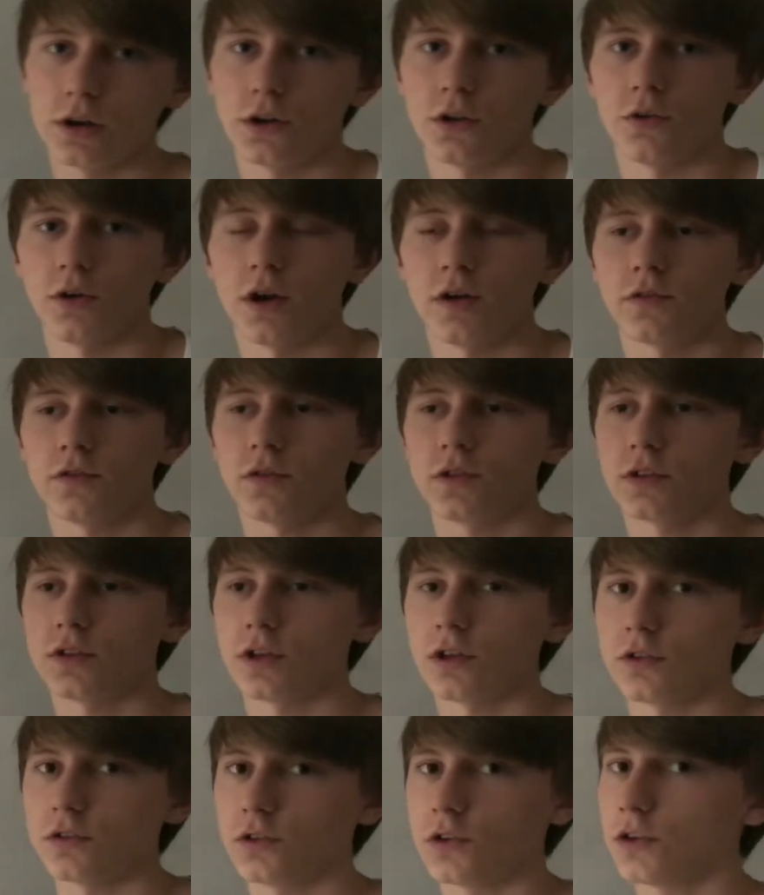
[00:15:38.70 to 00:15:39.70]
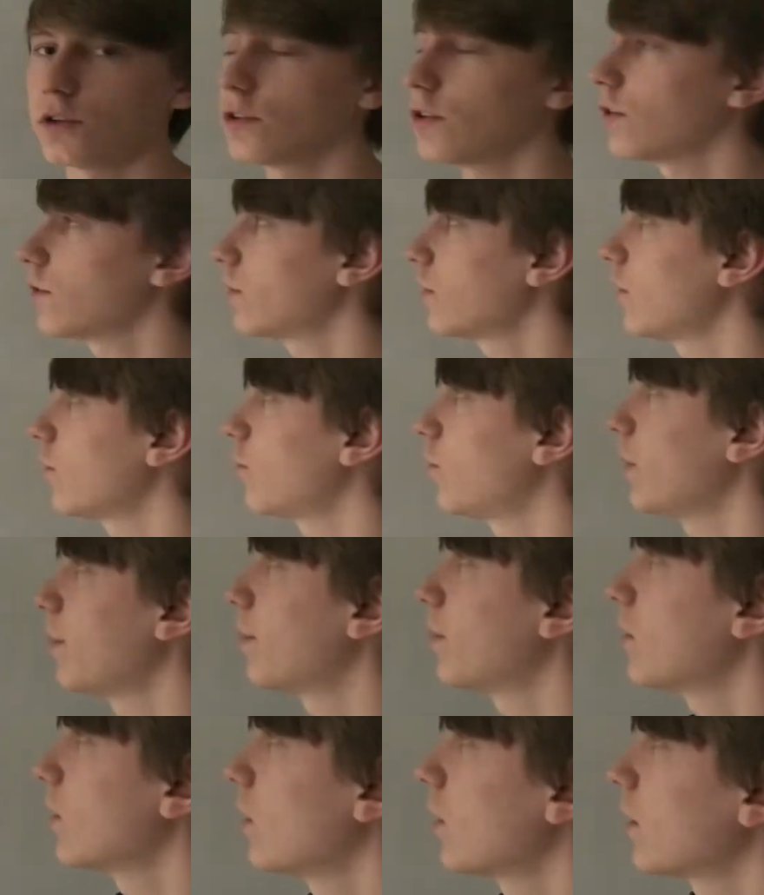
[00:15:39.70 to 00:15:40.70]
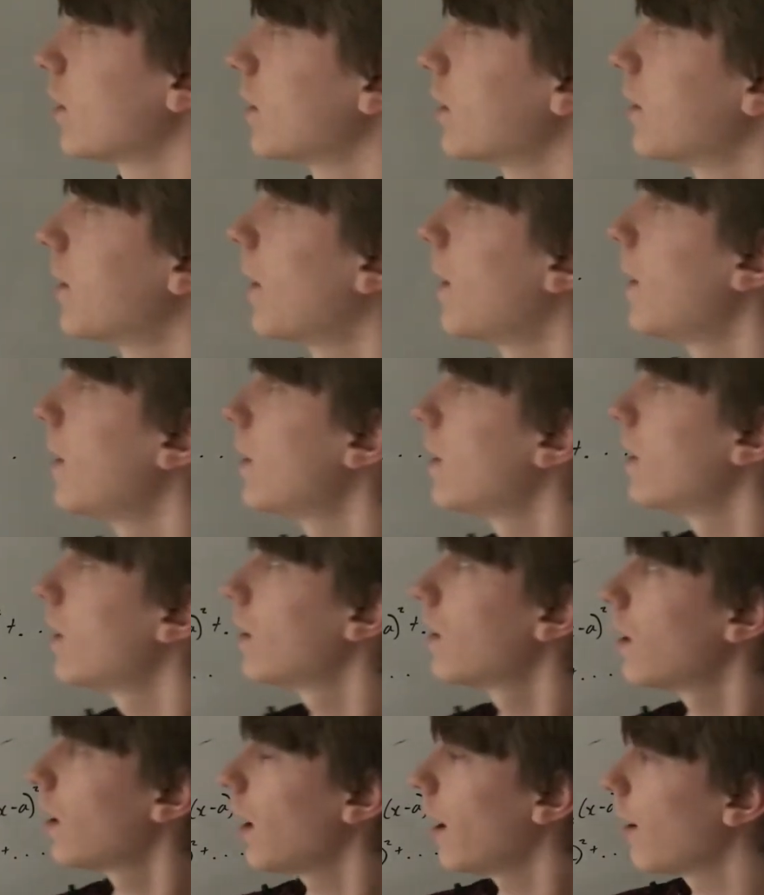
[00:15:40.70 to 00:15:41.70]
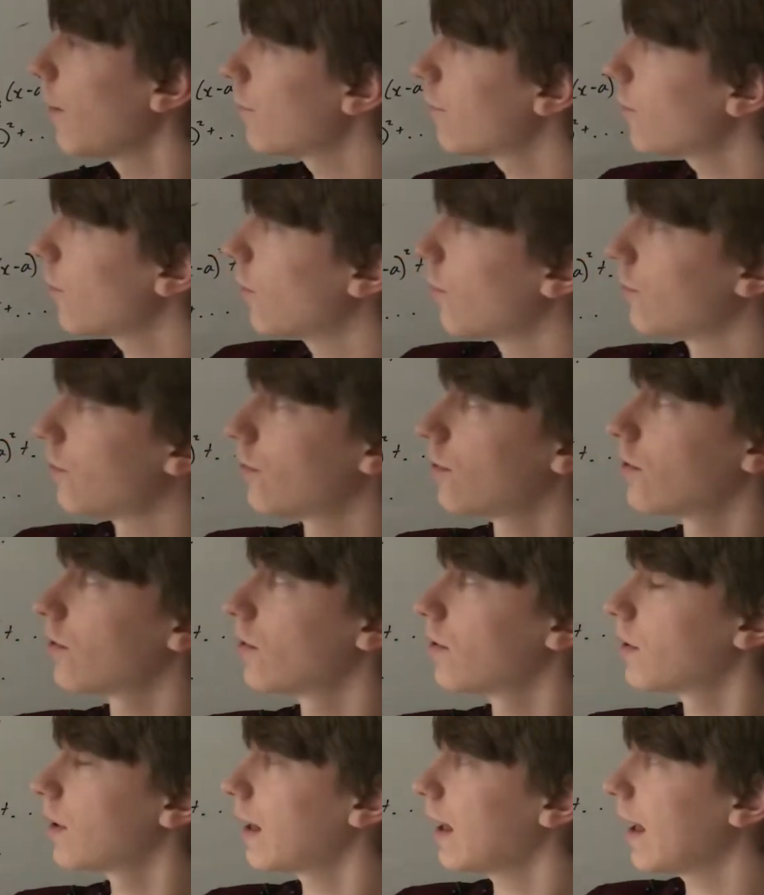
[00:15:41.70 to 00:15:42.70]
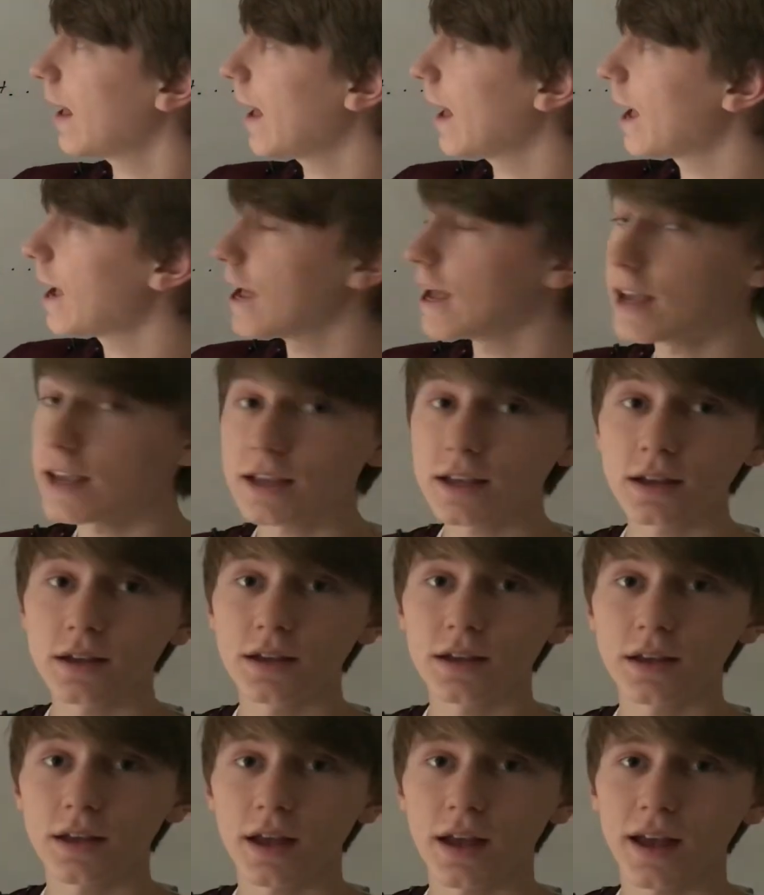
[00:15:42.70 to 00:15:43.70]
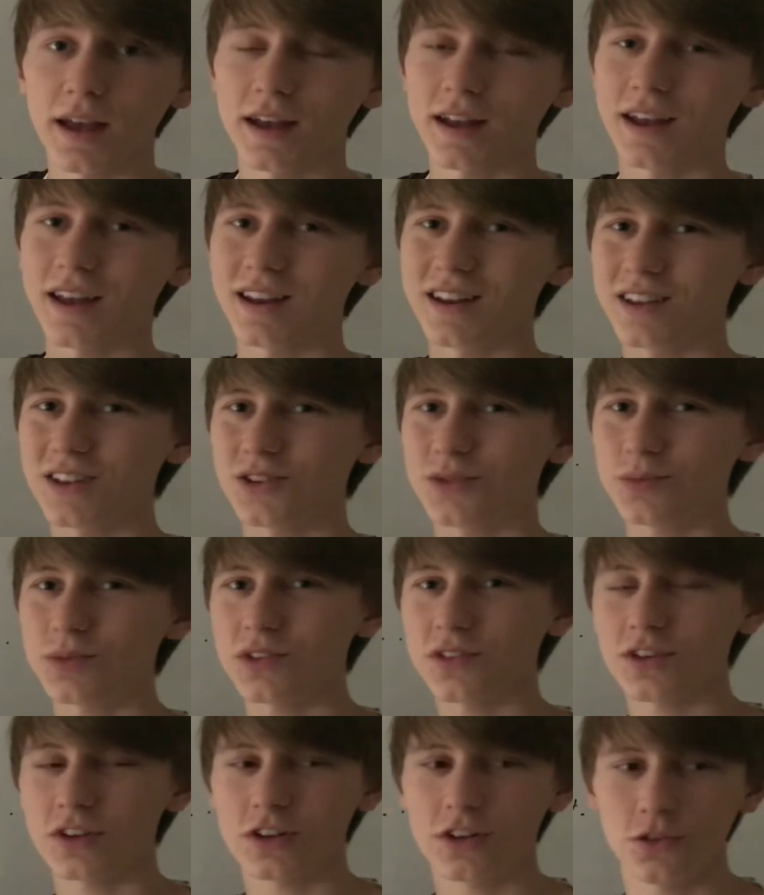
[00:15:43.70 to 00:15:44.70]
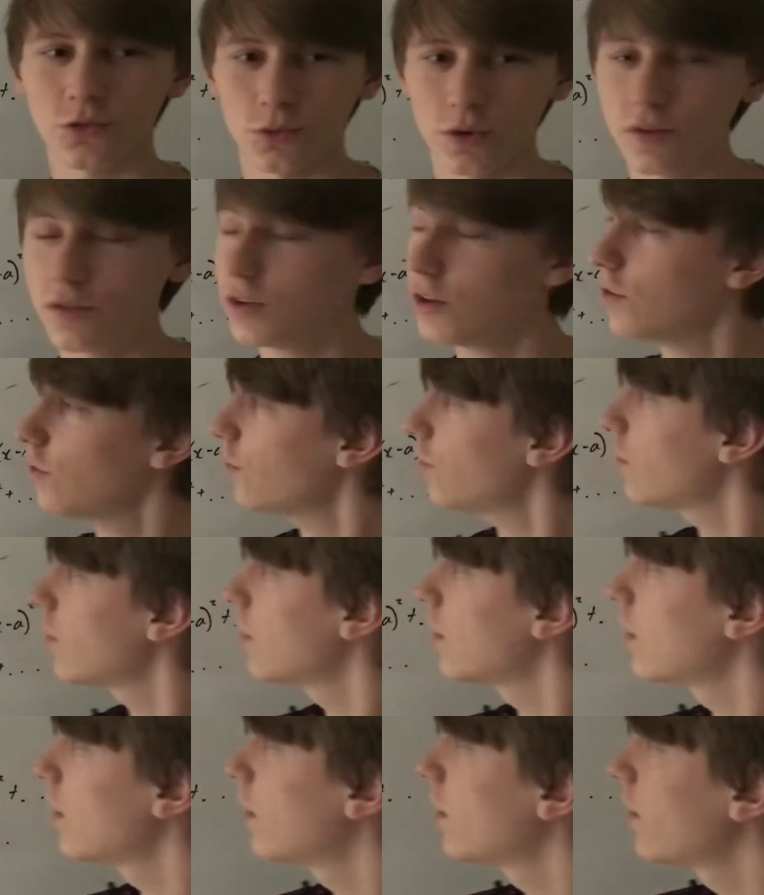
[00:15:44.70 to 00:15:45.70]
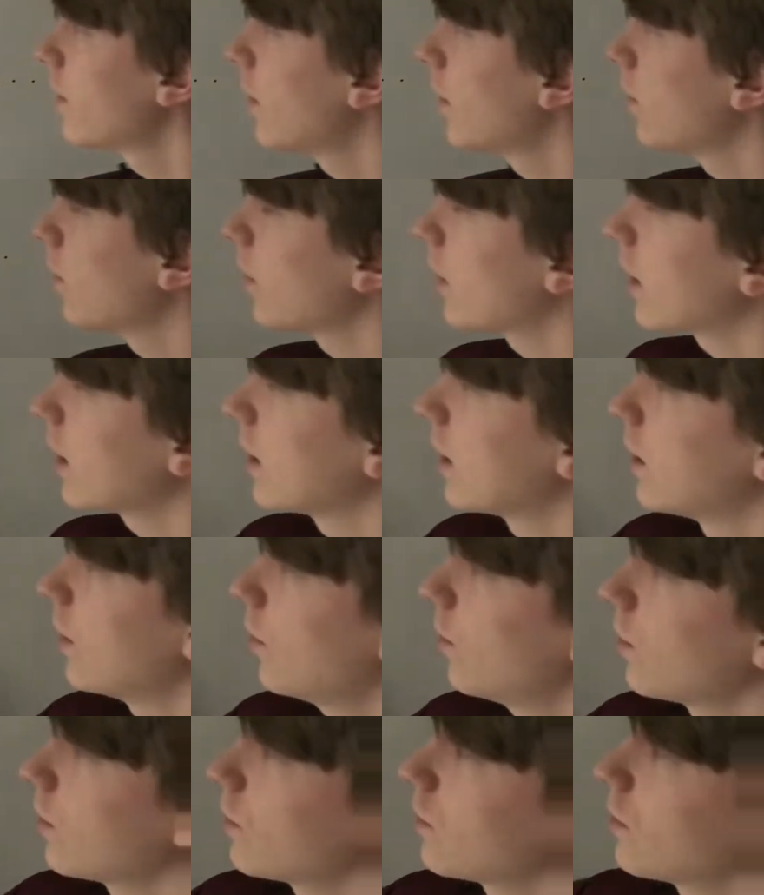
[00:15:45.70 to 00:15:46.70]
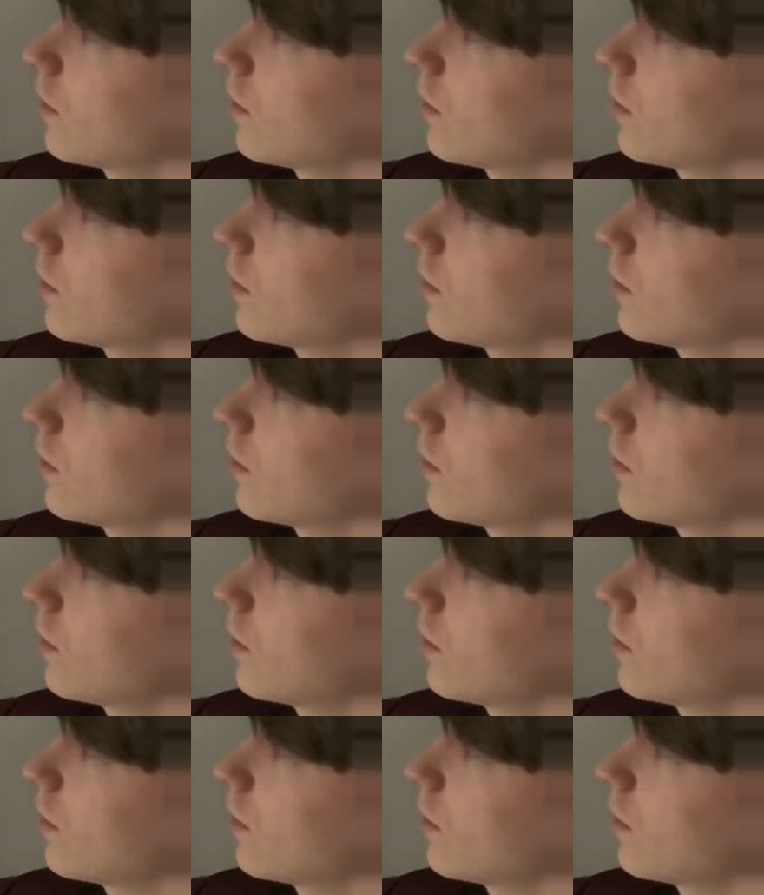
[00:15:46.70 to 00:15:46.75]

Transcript: to derive a Taylor series is if we plug in f of a at any specific derivative, then we're going to notice,